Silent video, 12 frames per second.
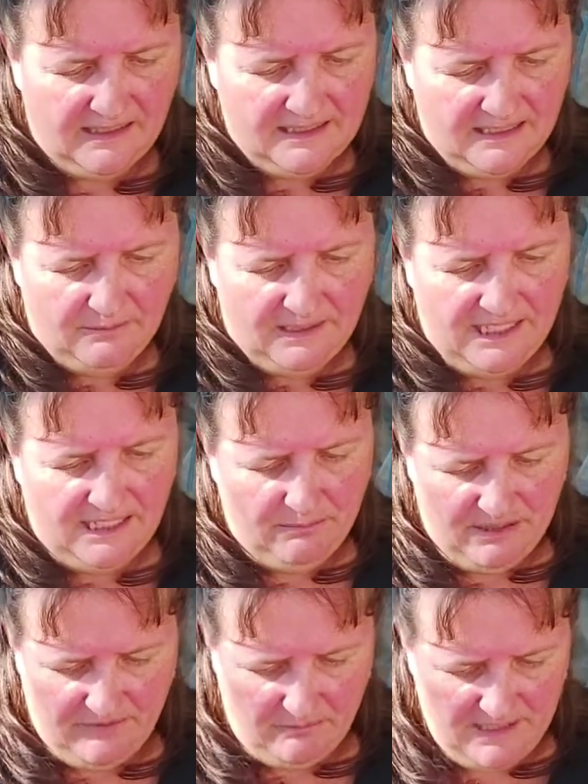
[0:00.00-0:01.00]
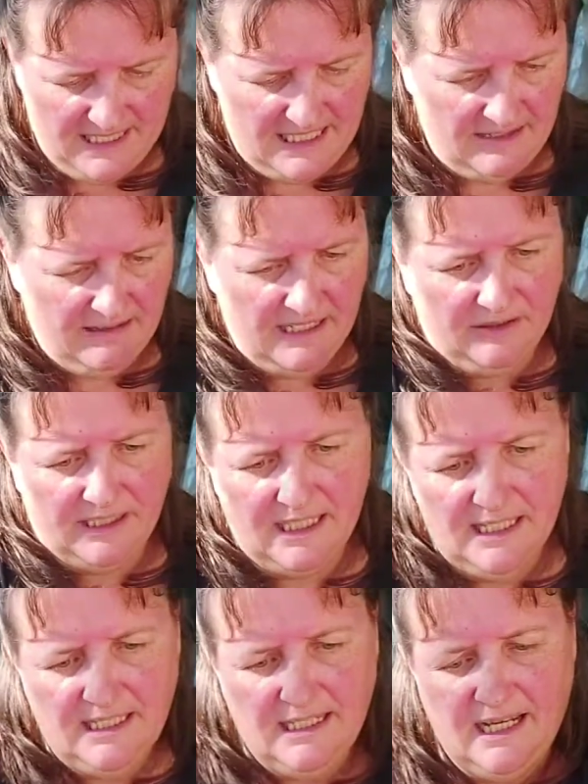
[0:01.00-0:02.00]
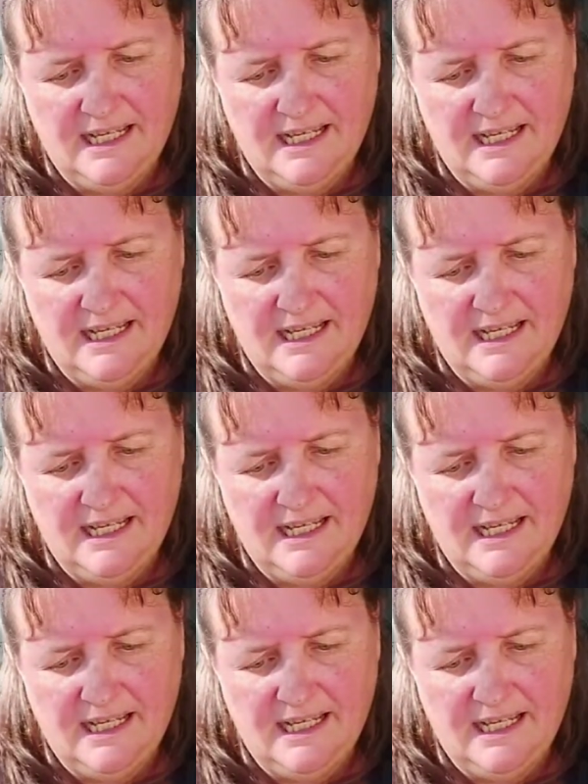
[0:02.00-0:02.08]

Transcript: I'm getting a bit of a mess here, aren't I?